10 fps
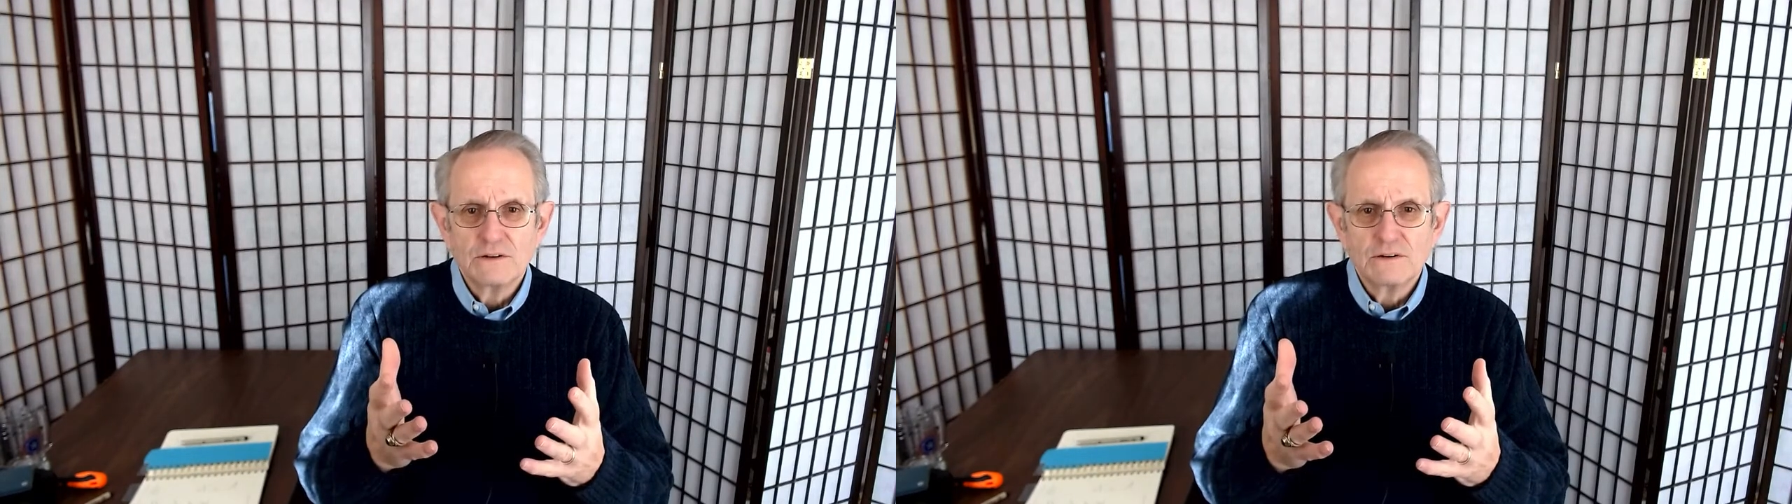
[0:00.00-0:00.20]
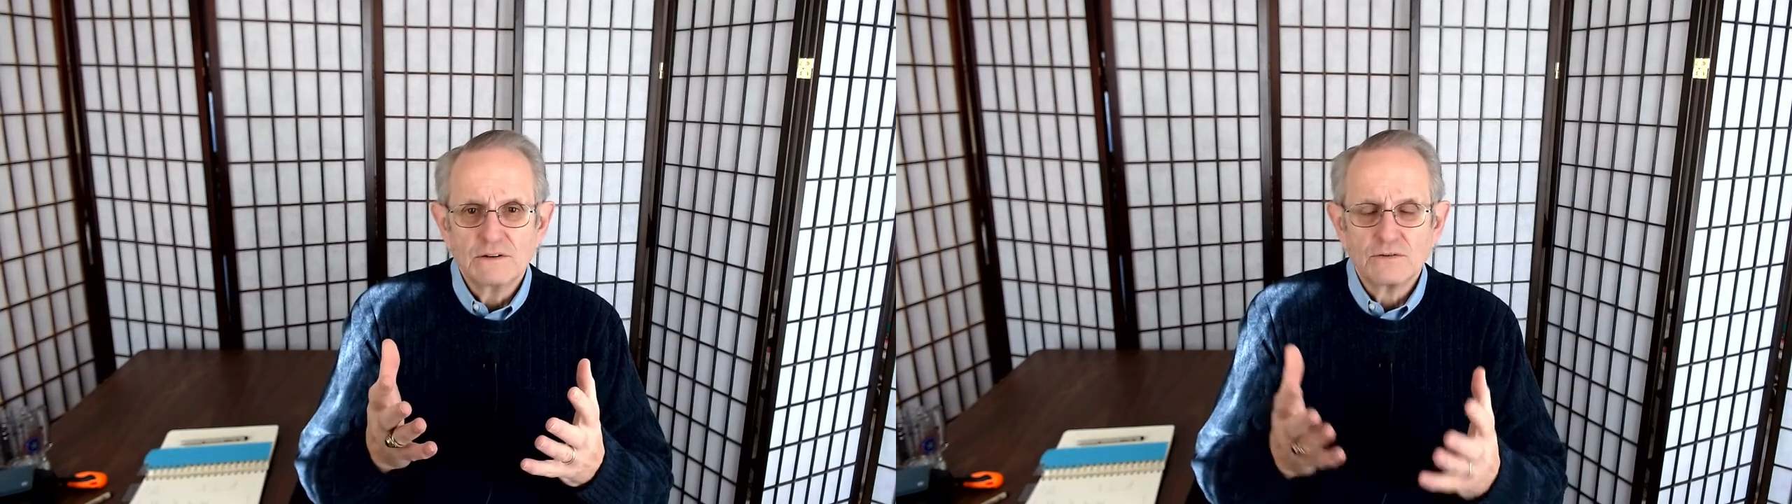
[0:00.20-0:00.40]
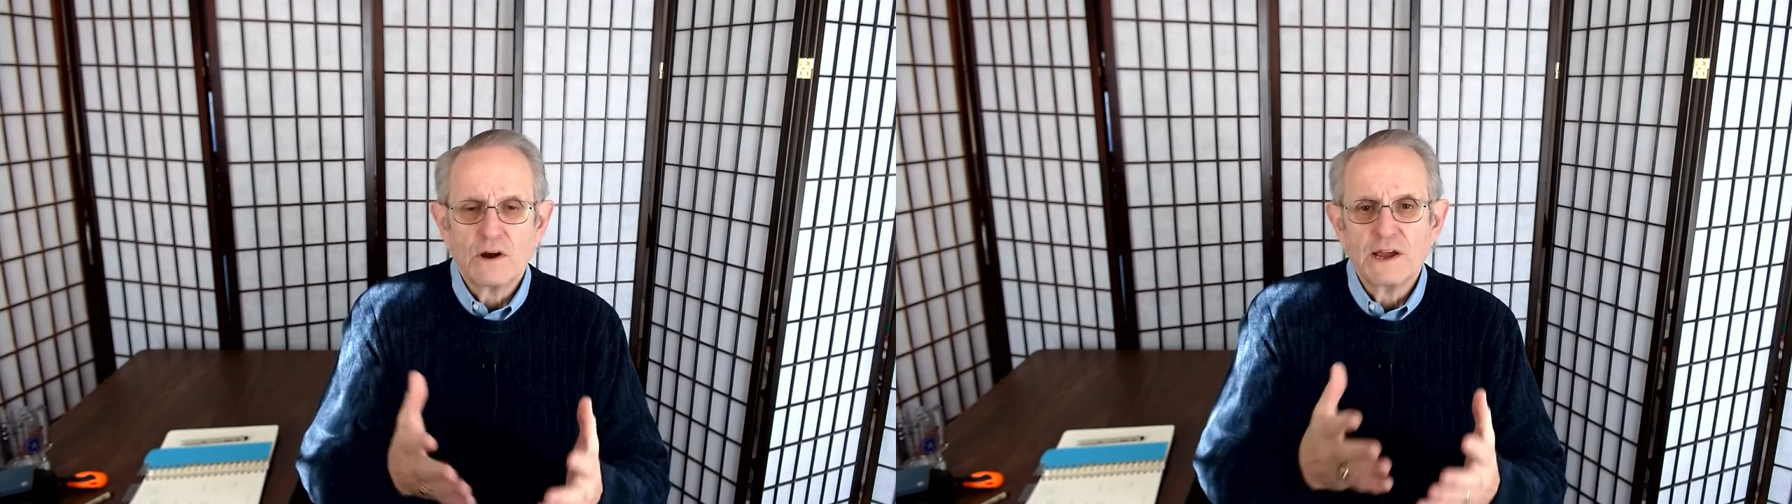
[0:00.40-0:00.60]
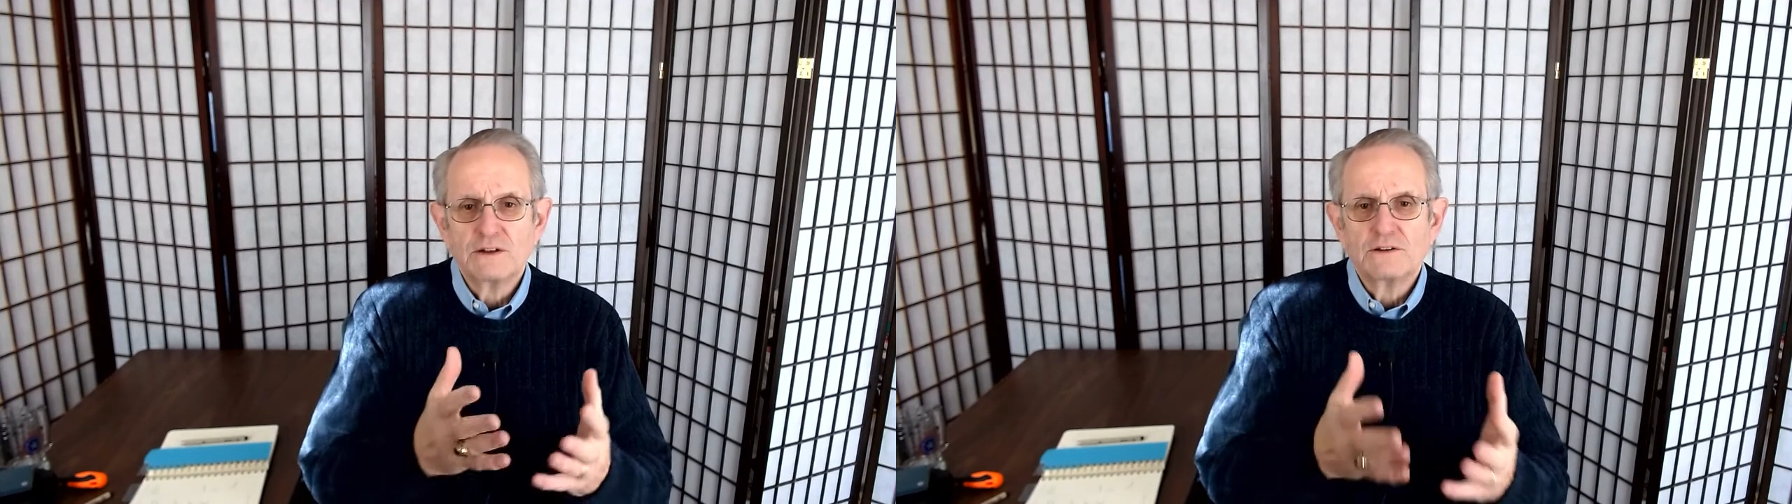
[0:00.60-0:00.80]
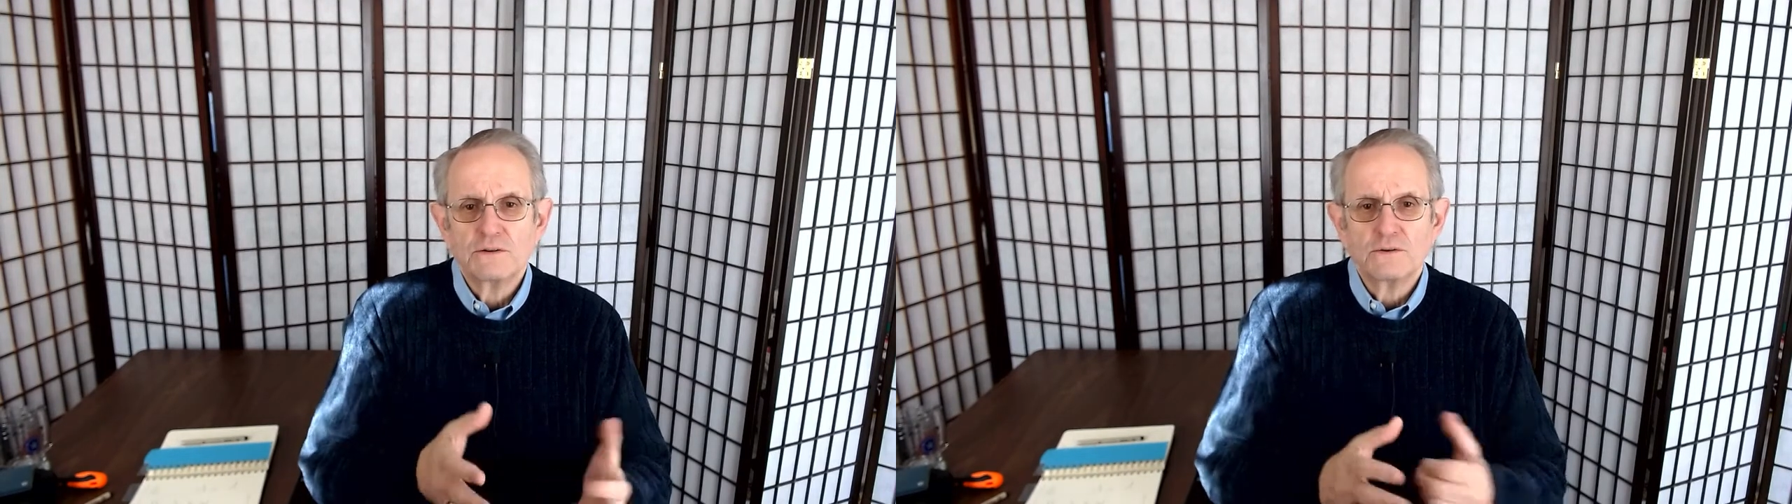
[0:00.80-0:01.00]
trying
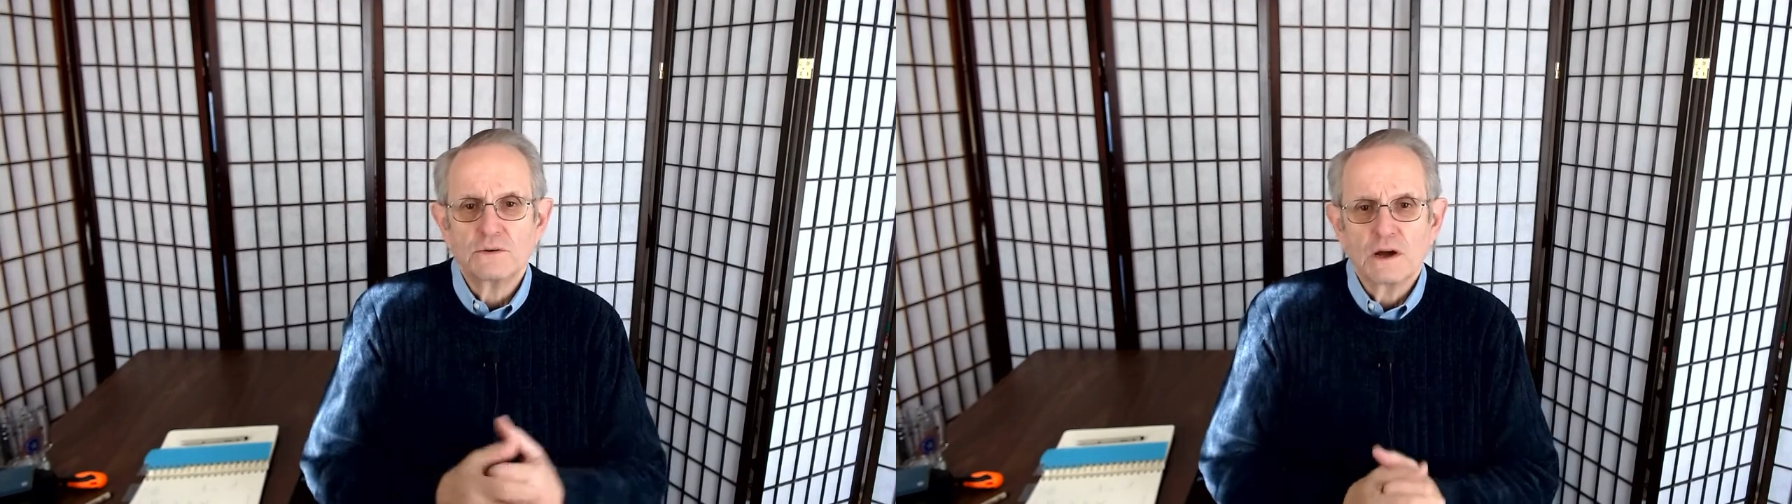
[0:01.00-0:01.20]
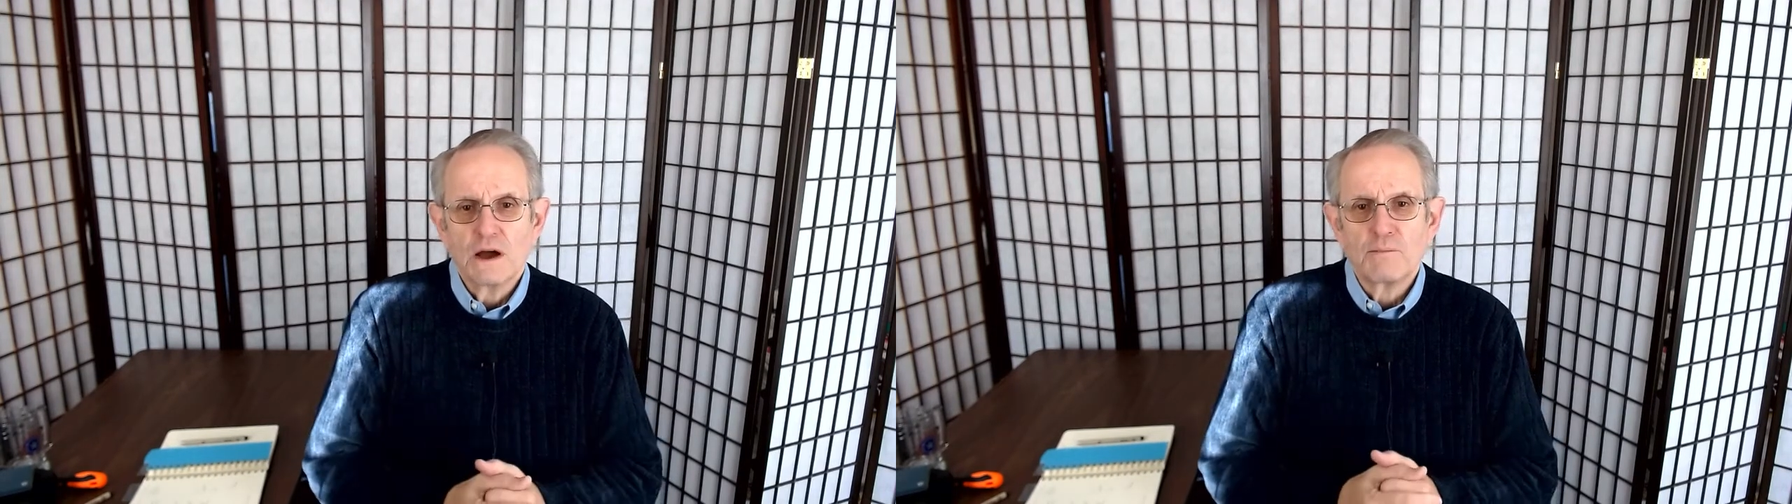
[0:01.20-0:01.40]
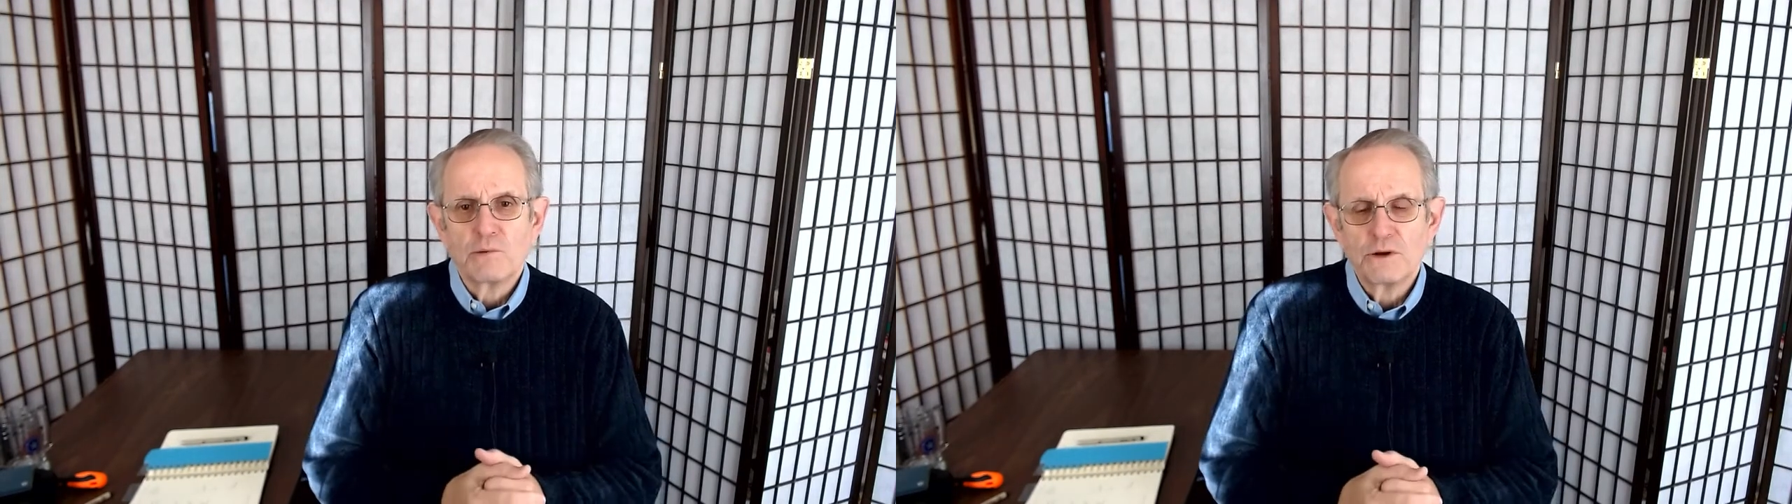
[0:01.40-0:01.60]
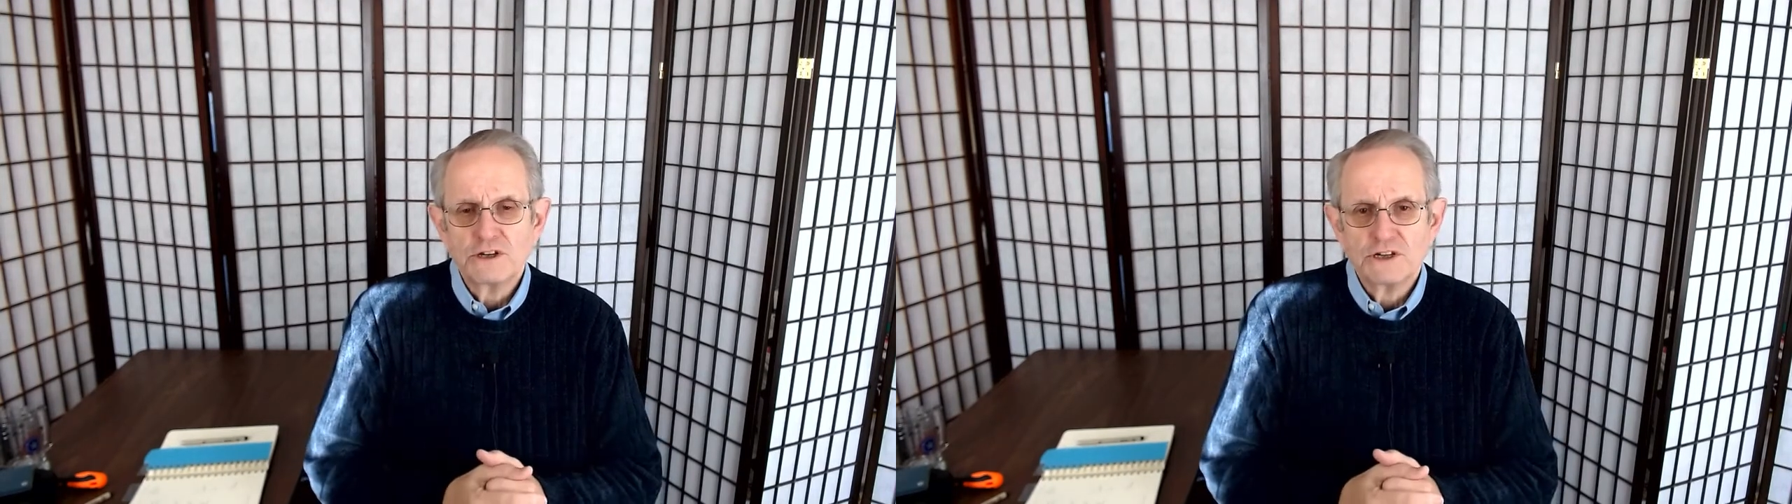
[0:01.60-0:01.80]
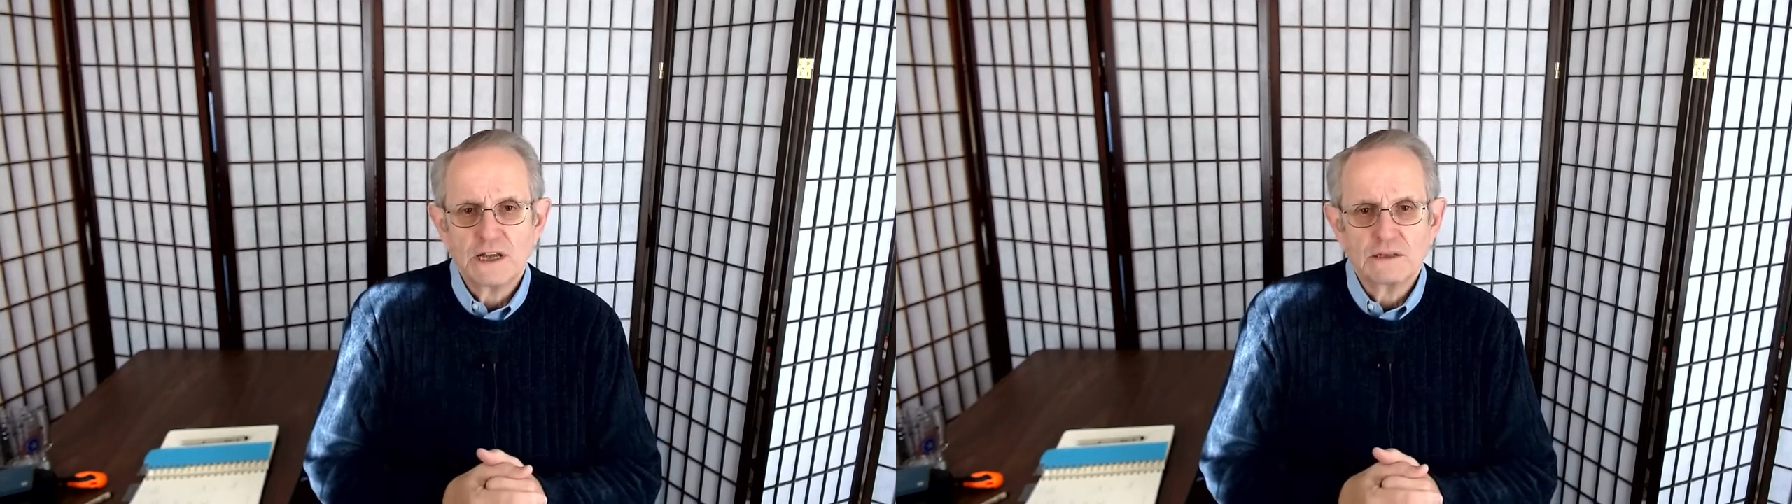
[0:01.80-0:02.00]
to
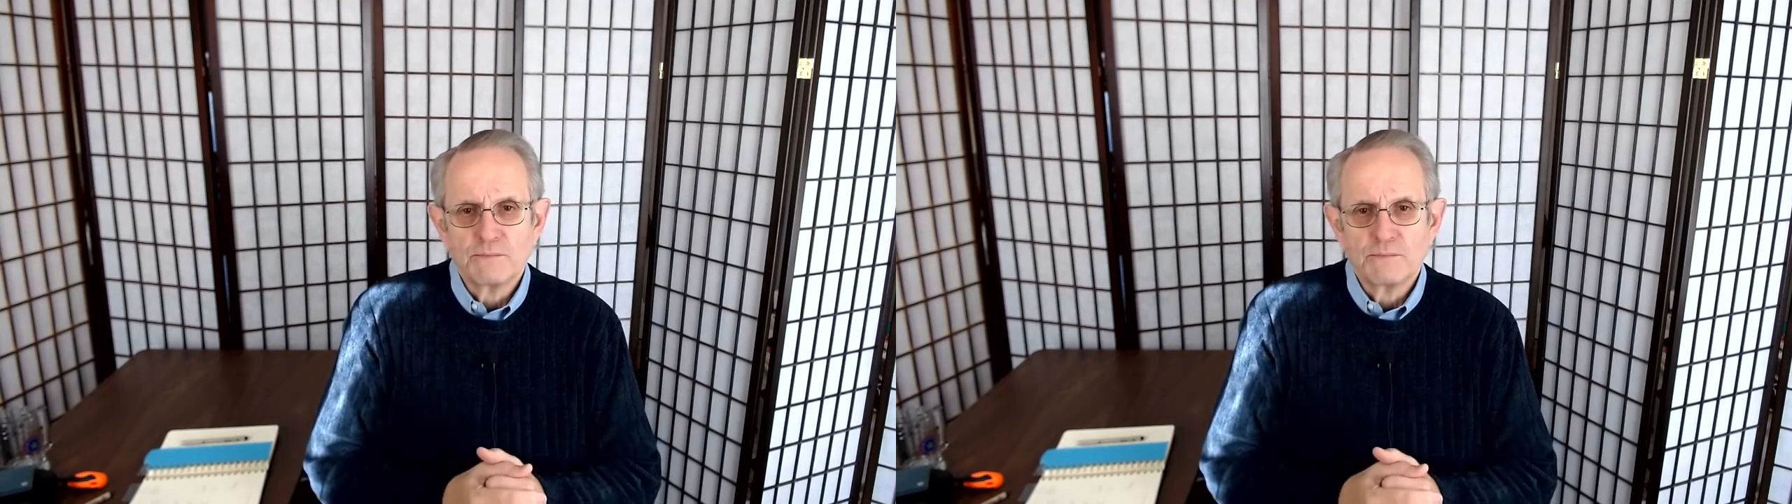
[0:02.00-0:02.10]
appreciate the